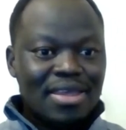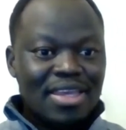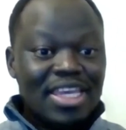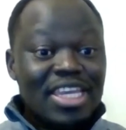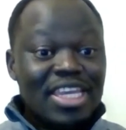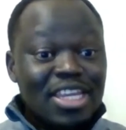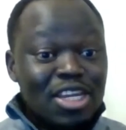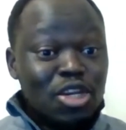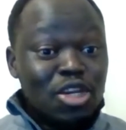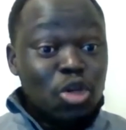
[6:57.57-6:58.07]

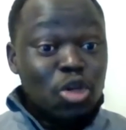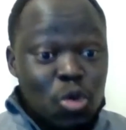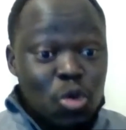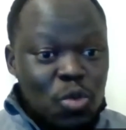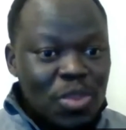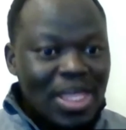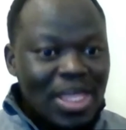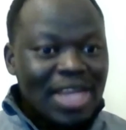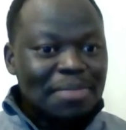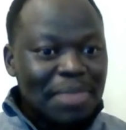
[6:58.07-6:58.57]
He
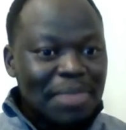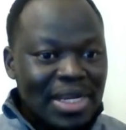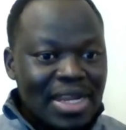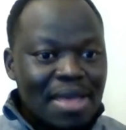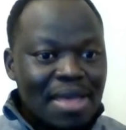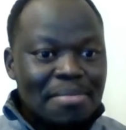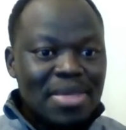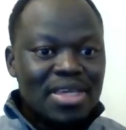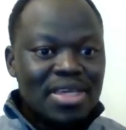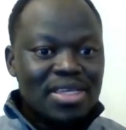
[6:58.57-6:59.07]
knew that
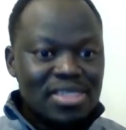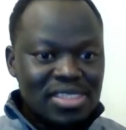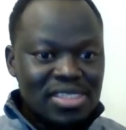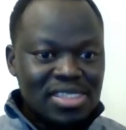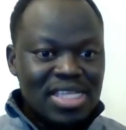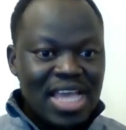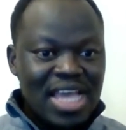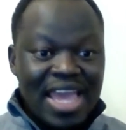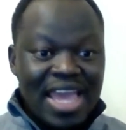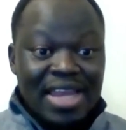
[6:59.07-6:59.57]
pandemic
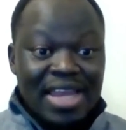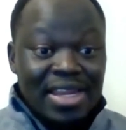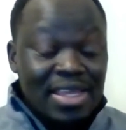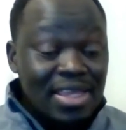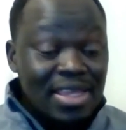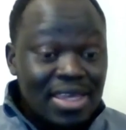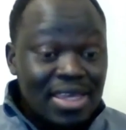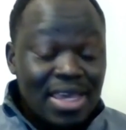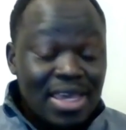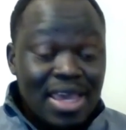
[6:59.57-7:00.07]
is there and
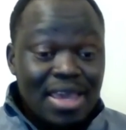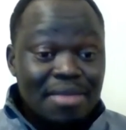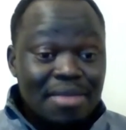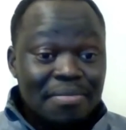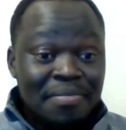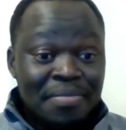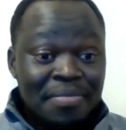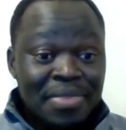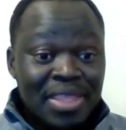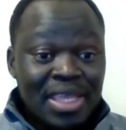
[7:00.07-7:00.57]
he came.